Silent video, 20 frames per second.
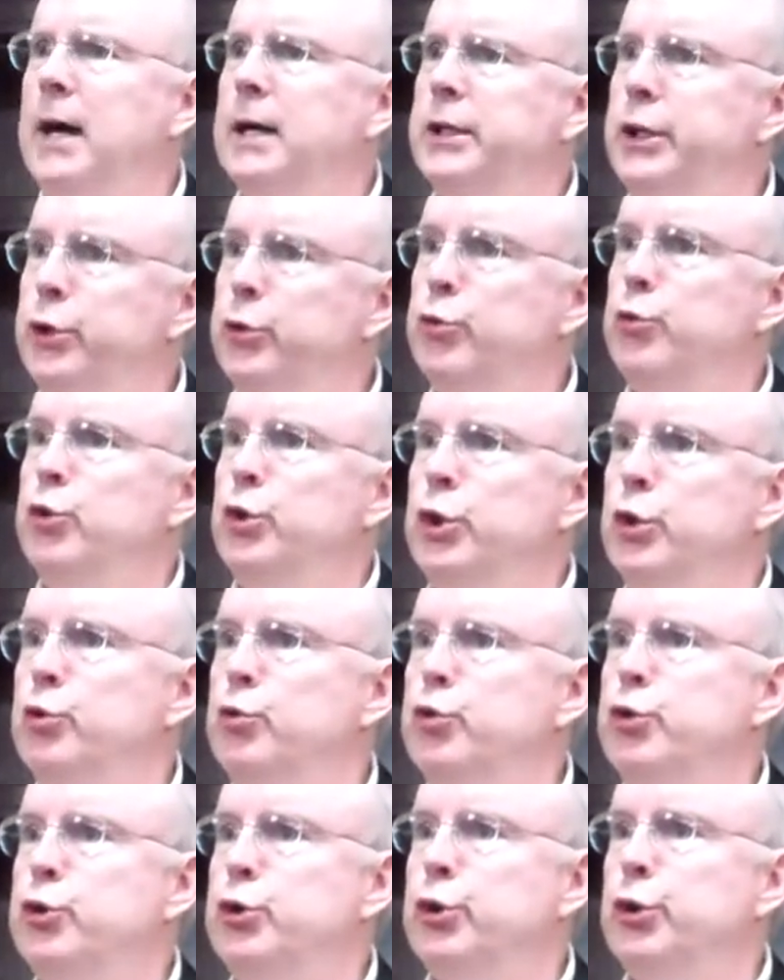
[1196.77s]

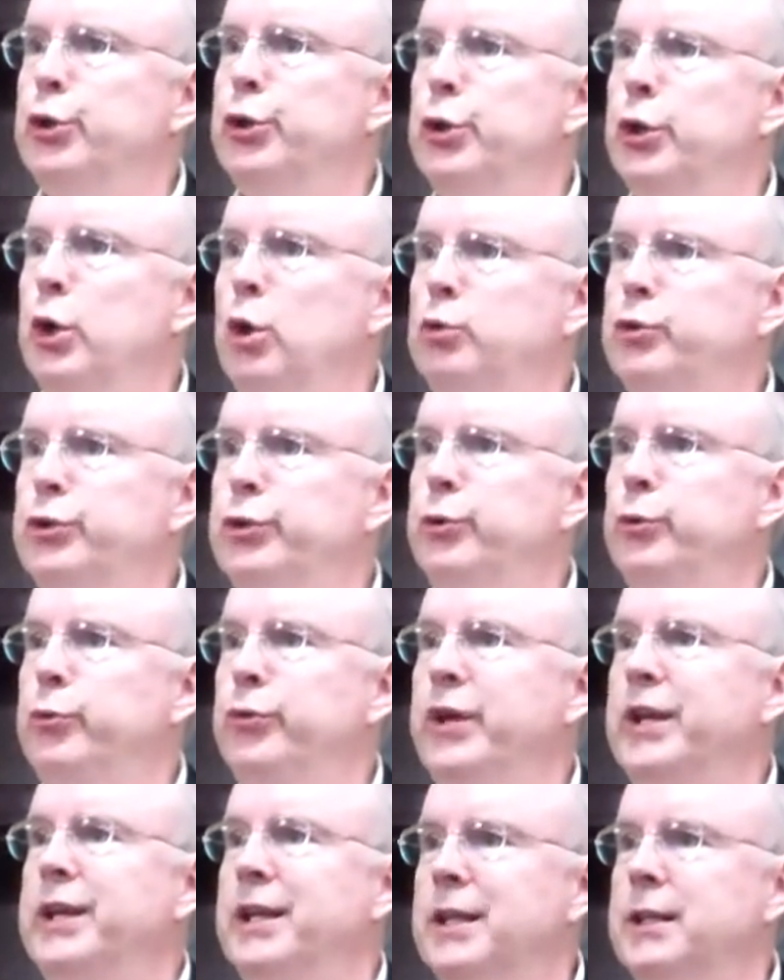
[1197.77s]
You should know, too,
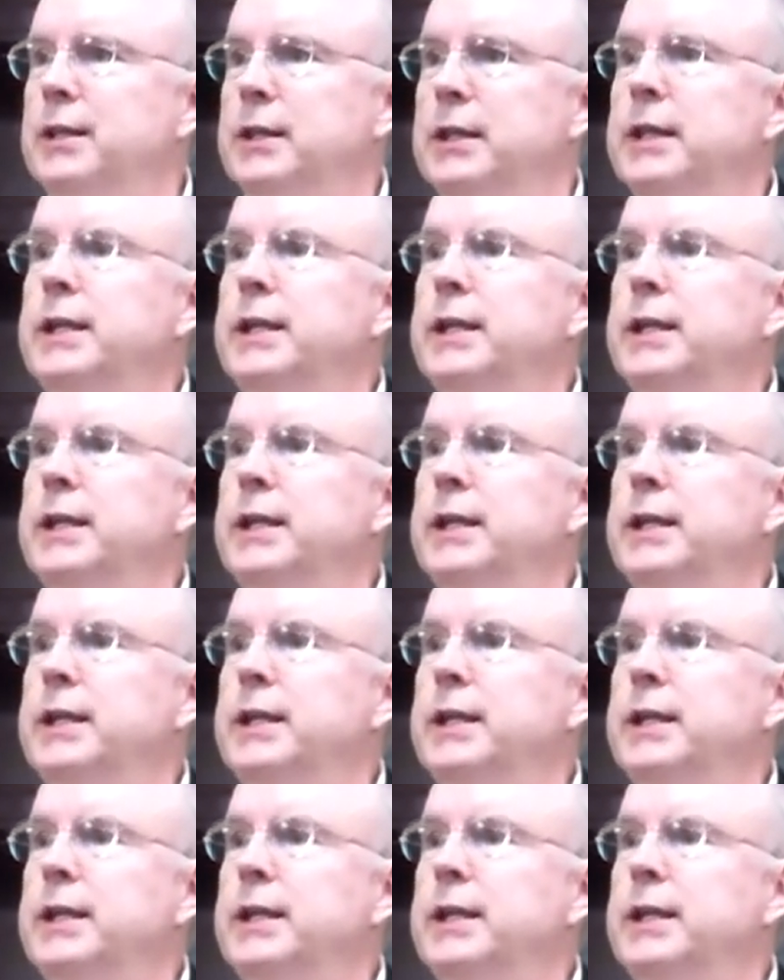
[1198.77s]
that